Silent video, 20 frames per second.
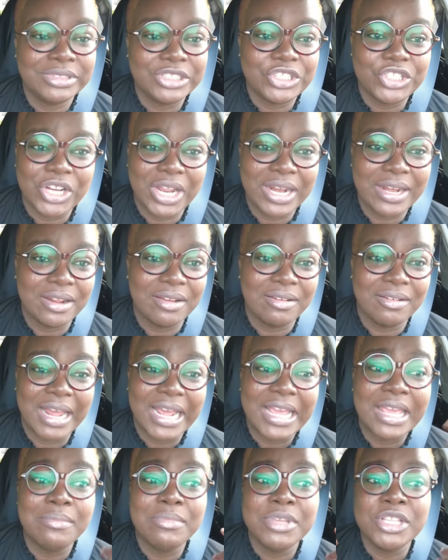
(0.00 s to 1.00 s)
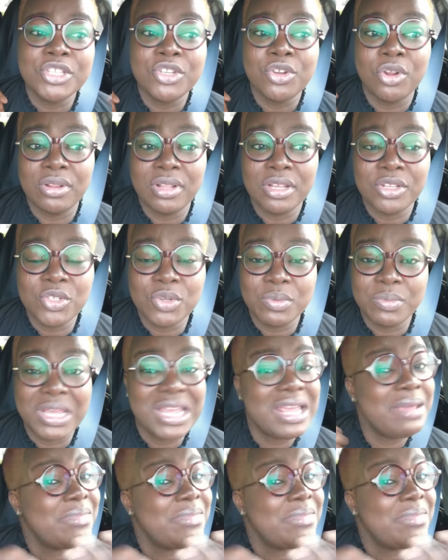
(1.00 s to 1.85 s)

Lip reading: the channel. Like, it means nothing to me.